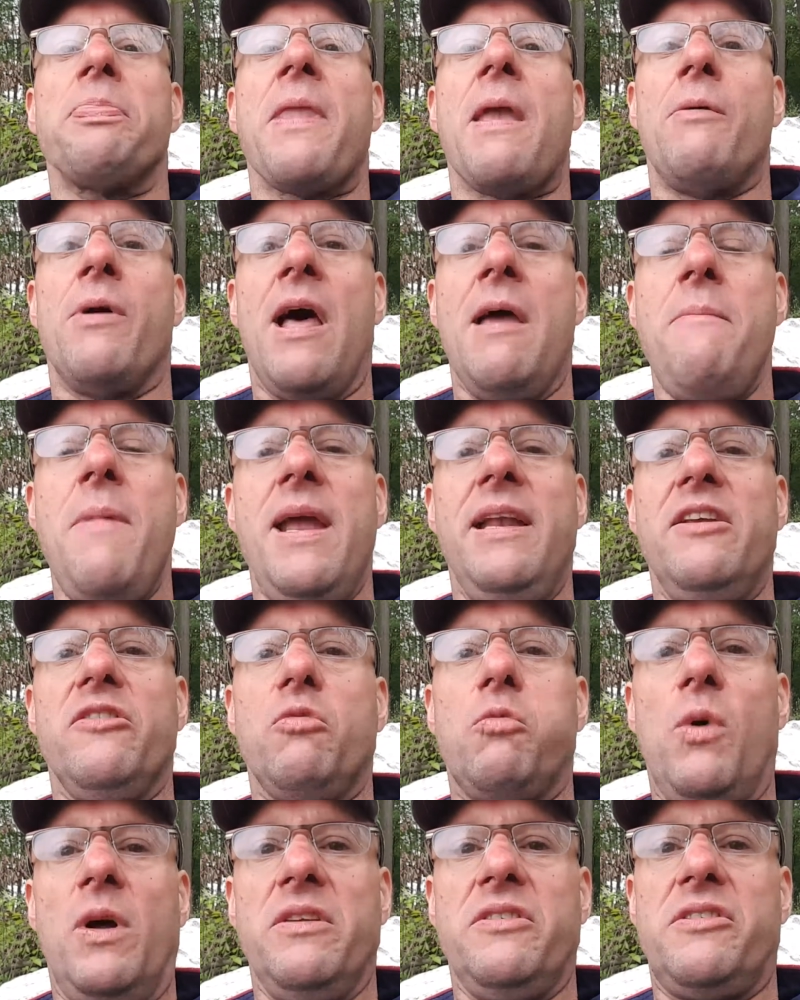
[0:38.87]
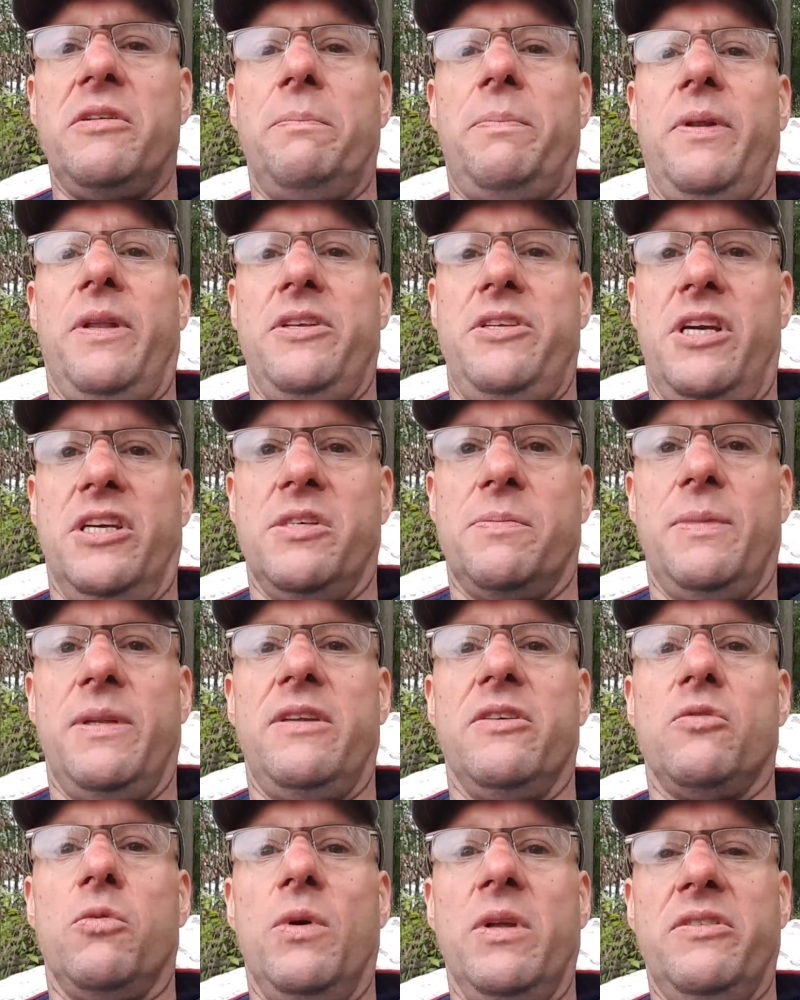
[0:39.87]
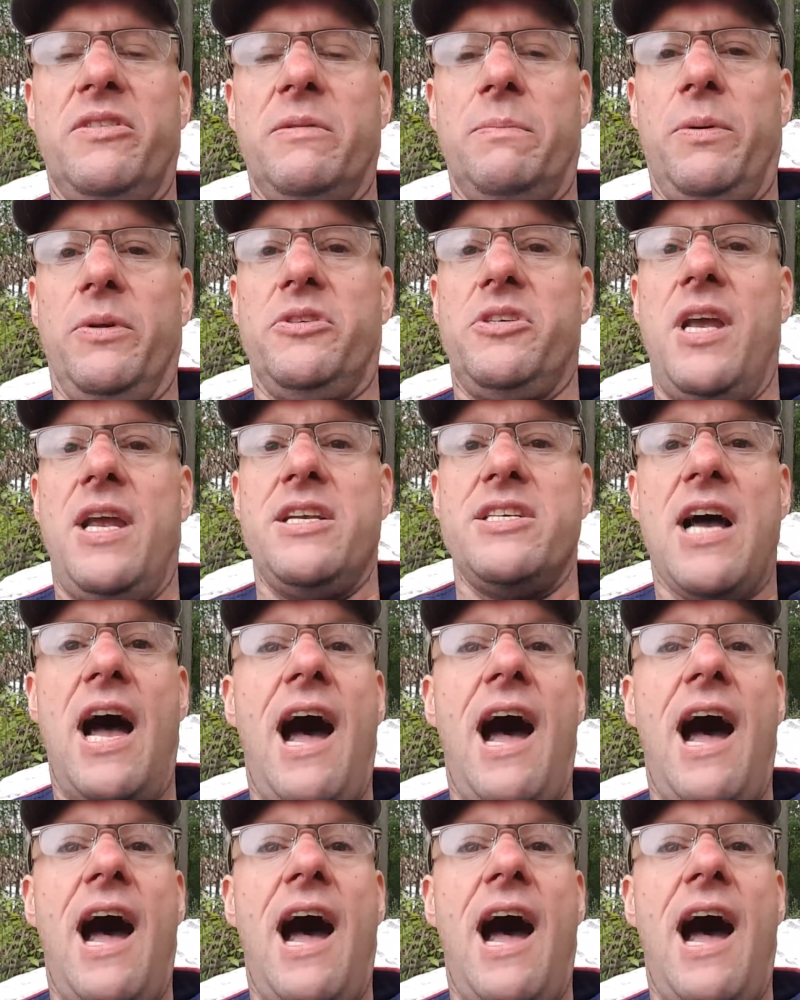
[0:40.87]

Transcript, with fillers: And when I made this one simple adjustment, this one simple change,